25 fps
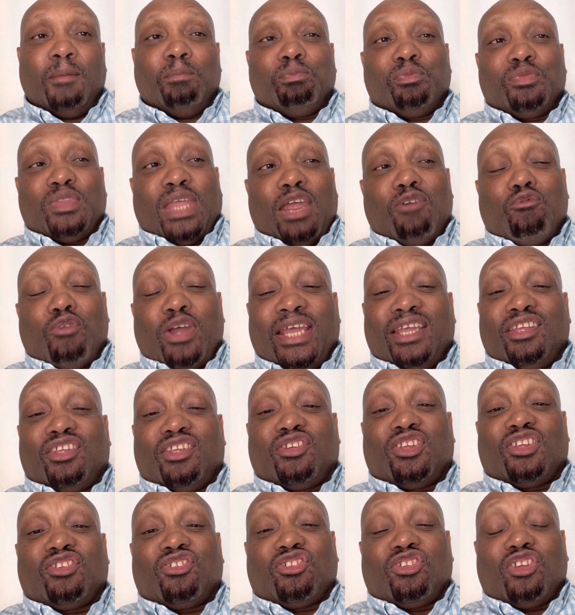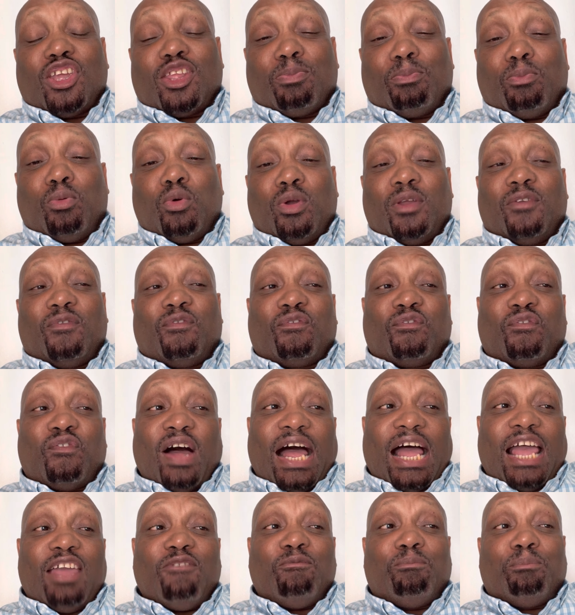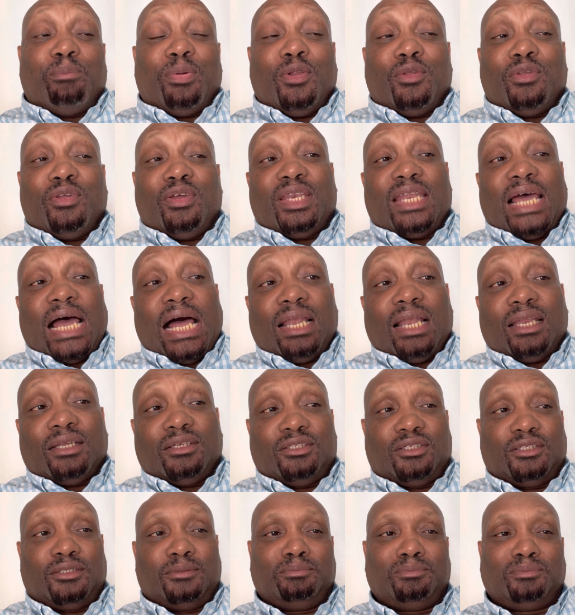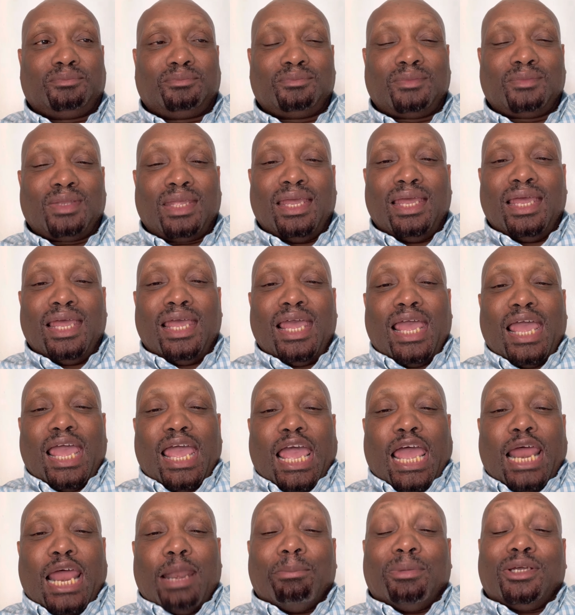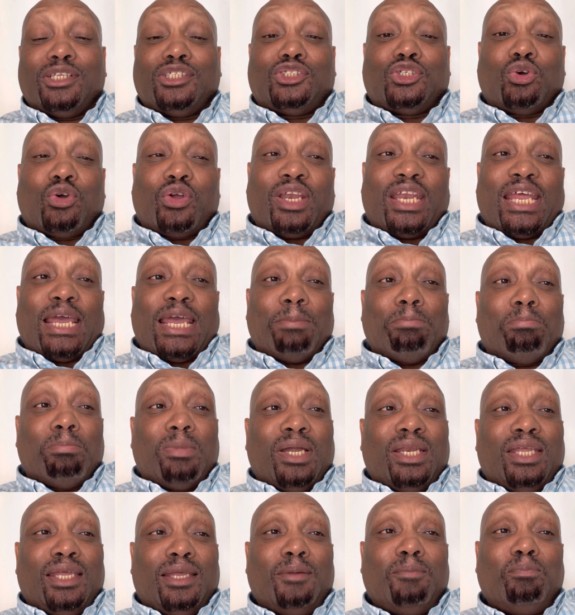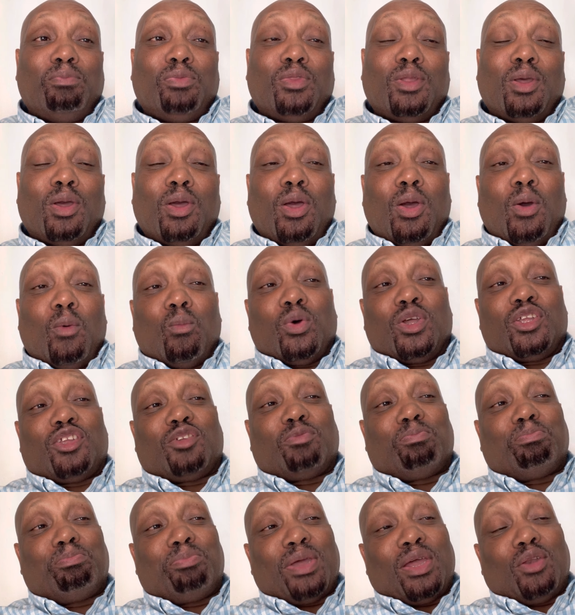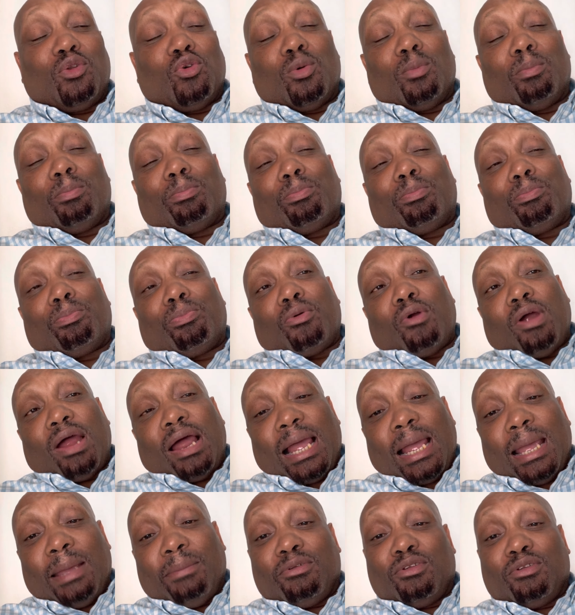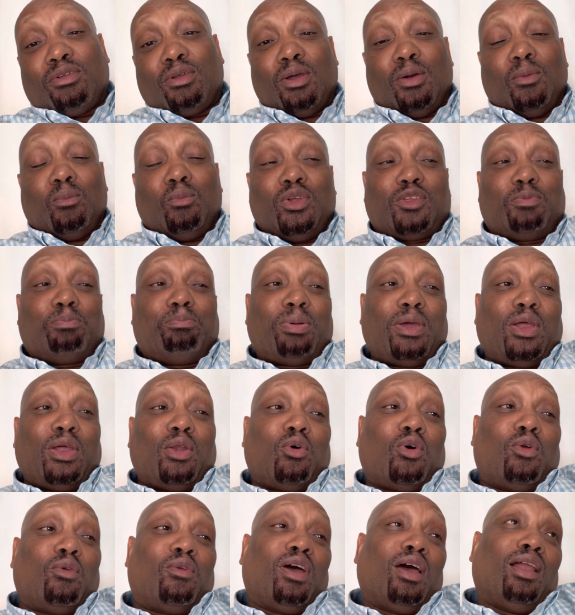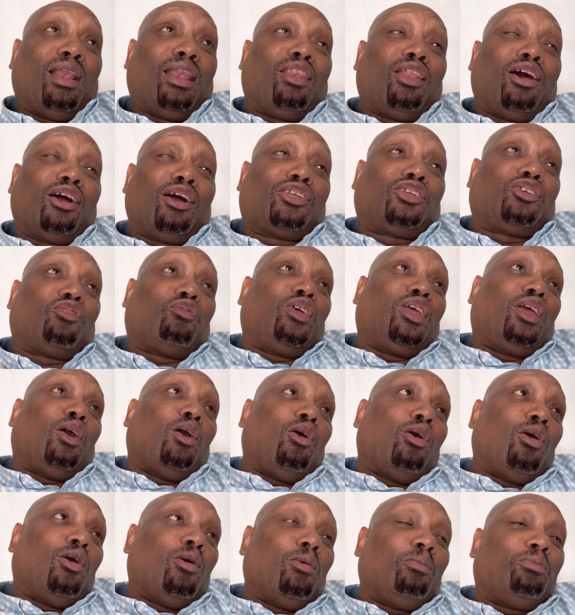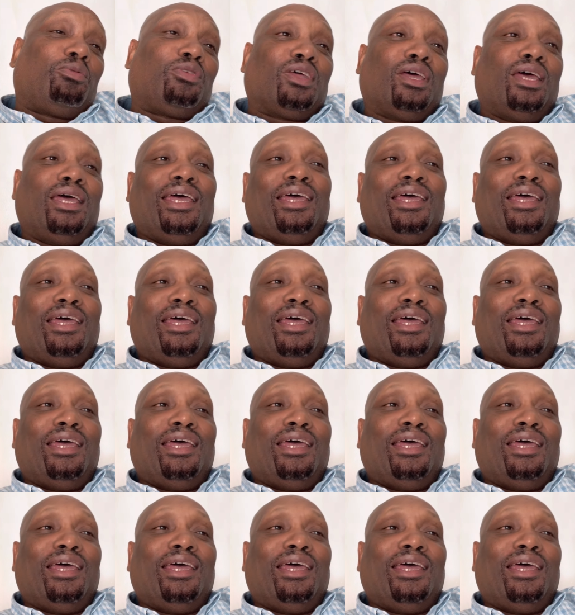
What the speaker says: They raised $6.5 billion, and a majority of that money was spent on bribes, was spent on luxury homes.